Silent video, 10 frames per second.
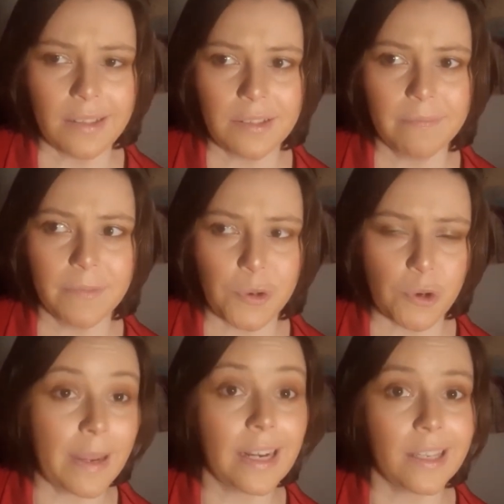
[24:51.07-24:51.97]
and
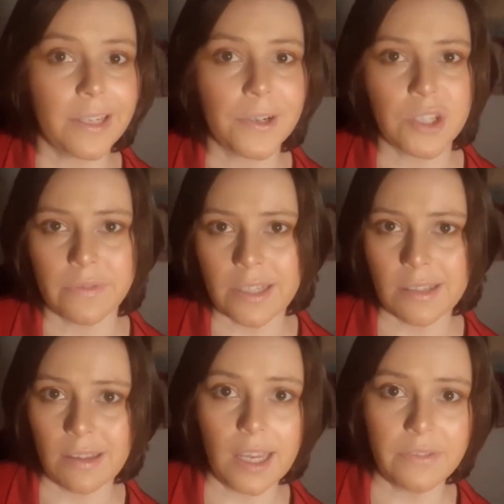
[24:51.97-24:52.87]
the remaining years
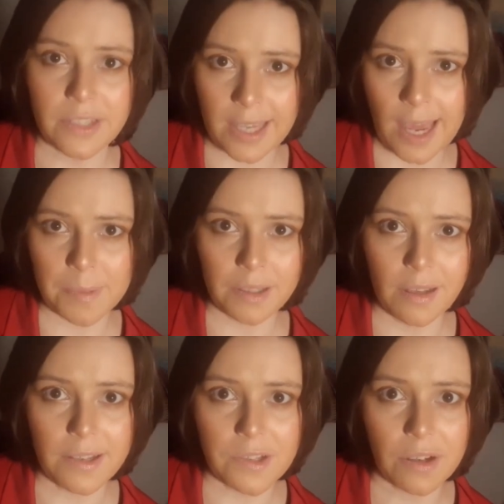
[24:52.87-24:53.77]
of his life to
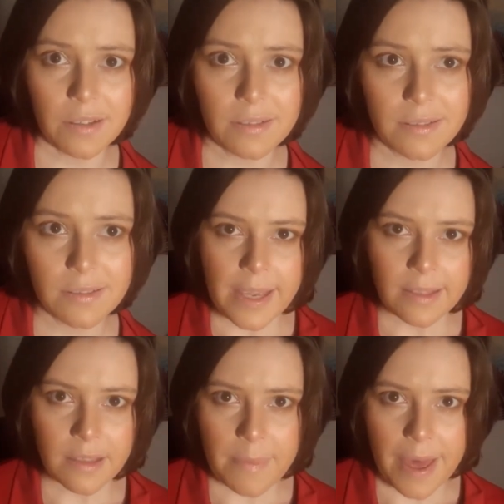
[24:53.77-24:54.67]
capitalize on.
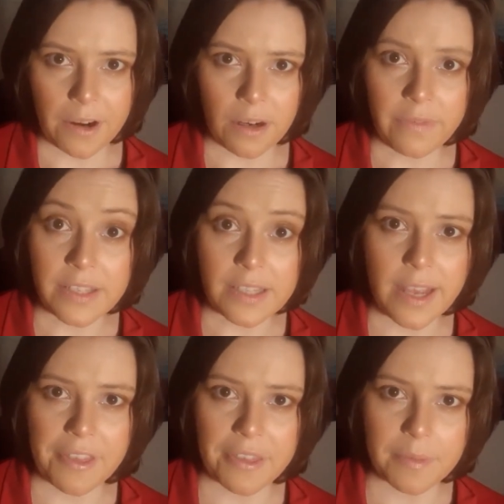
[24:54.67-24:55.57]
This makes the manner of
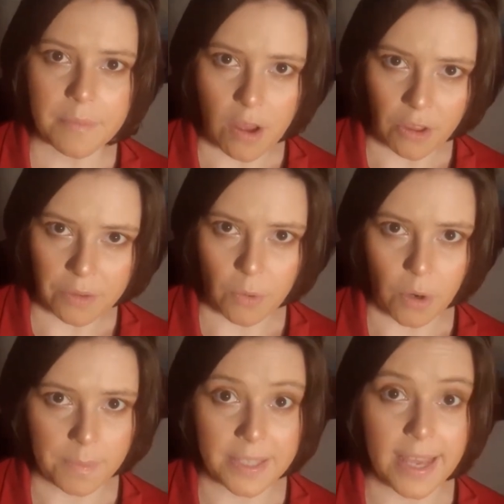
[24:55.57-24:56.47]
his death all
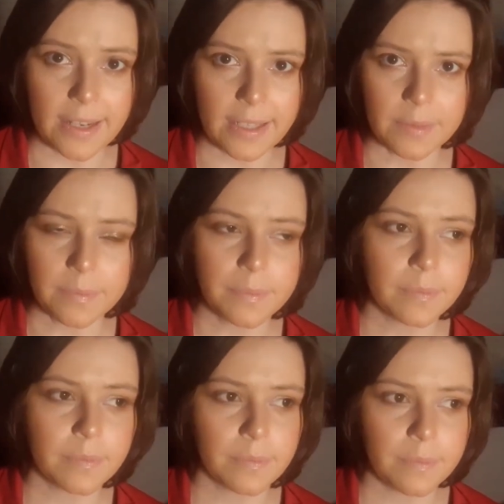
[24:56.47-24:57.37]
the more upsetting,